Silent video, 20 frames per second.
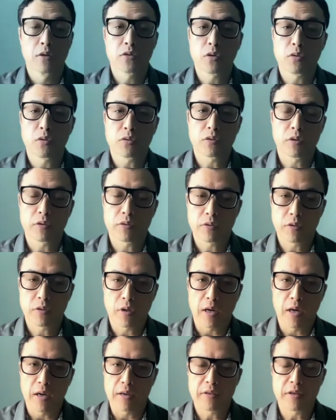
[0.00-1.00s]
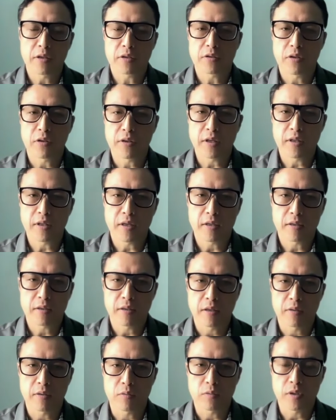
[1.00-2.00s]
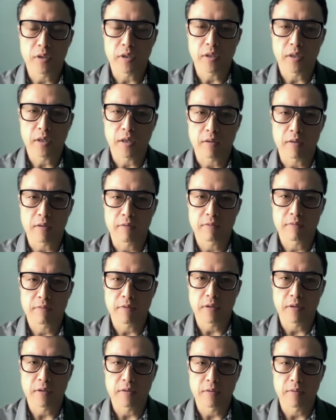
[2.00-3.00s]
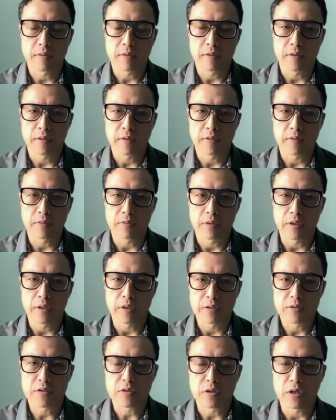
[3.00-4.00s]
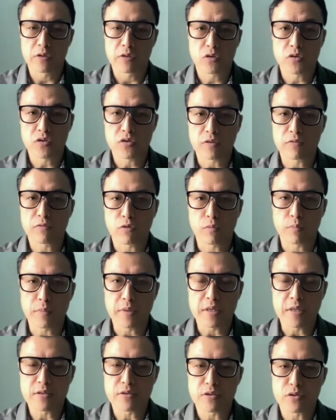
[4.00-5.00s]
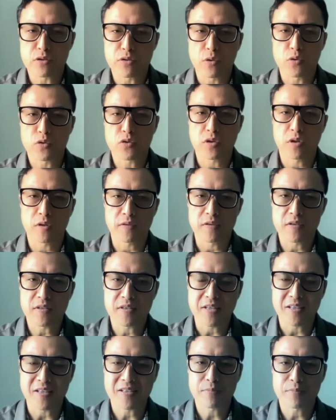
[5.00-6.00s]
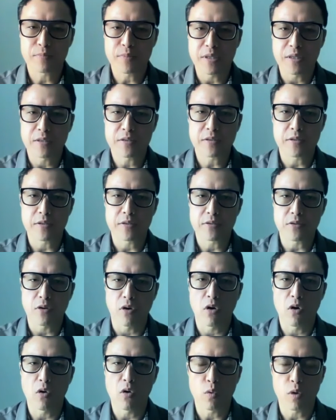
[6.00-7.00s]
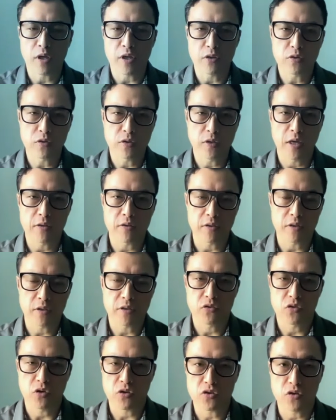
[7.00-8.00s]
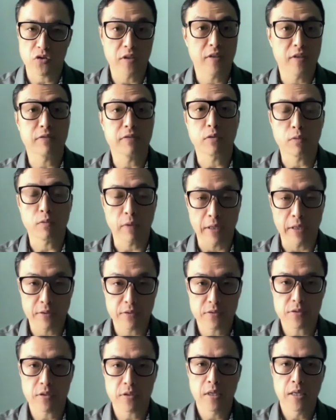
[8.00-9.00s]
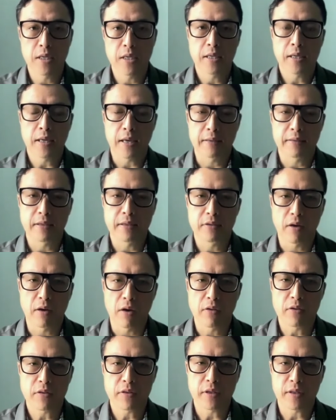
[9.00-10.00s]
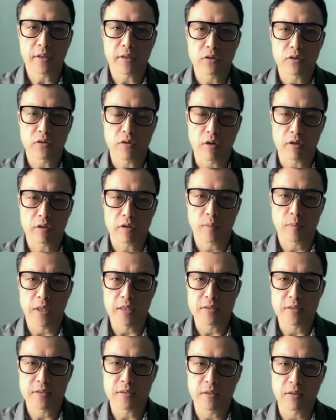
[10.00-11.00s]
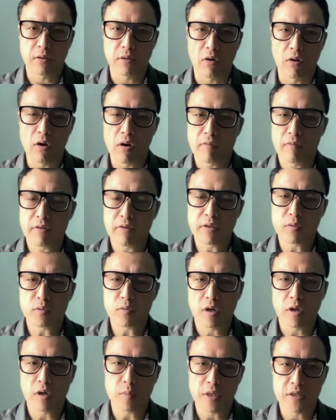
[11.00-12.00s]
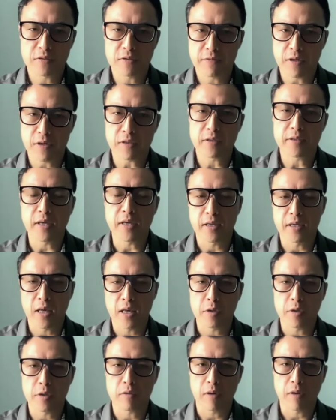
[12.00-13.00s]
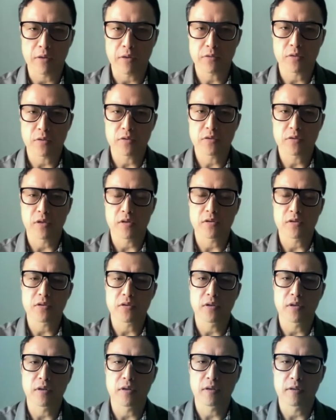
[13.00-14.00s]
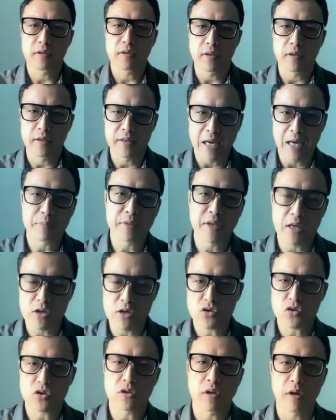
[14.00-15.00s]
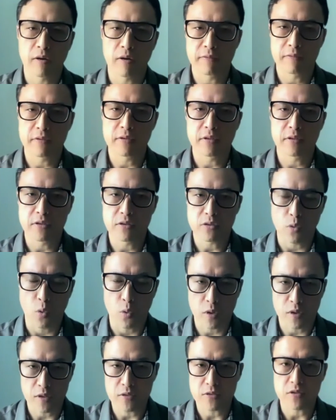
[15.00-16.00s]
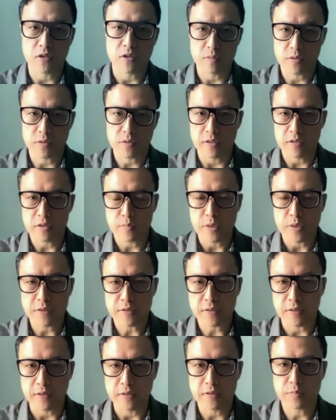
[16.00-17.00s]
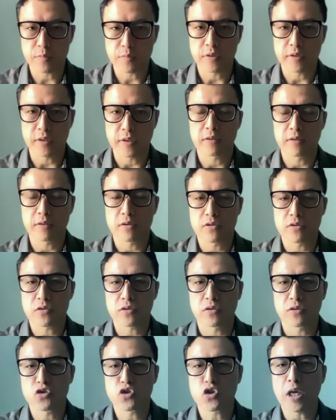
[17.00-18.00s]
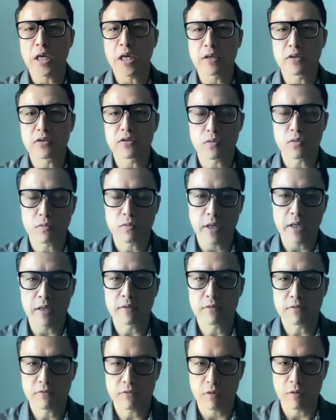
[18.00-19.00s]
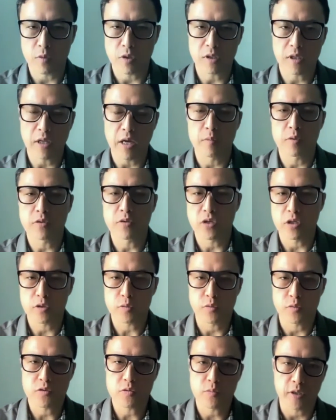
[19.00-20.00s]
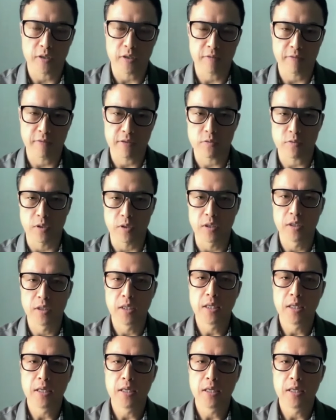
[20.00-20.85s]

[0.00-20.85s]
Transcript: So uh, the, I think the thing that, that really kind of uh, is interesting for me is this notion of the six pieces all working together in conjunction at different rates. And then the other thing that you talked about is uh, everything we're talking about is fairly dynamic, right? So there's a adaptation of these organisms and species, but then there's the change of rate from a climate change perspective as well.